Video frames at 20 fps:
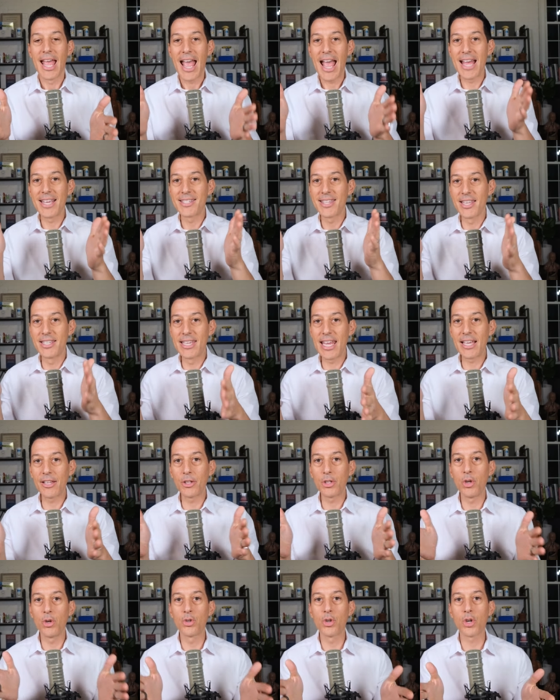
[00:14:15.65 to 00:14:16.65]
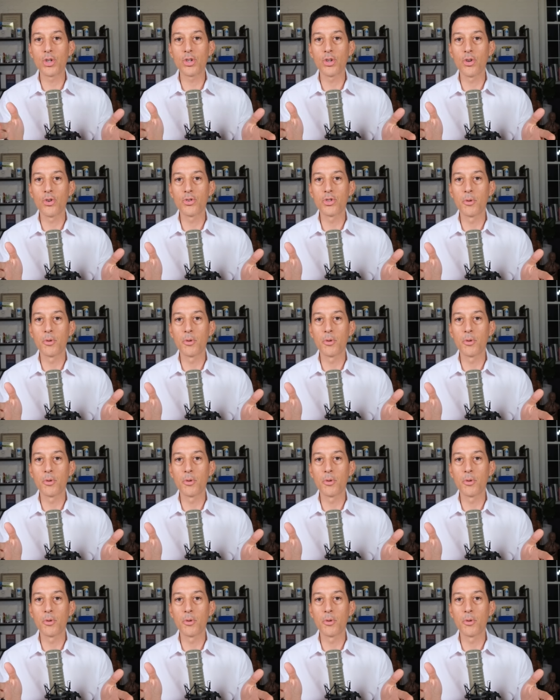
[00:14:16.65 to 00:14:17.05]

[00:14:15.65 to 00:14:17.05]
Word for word: as the Daily Nutritional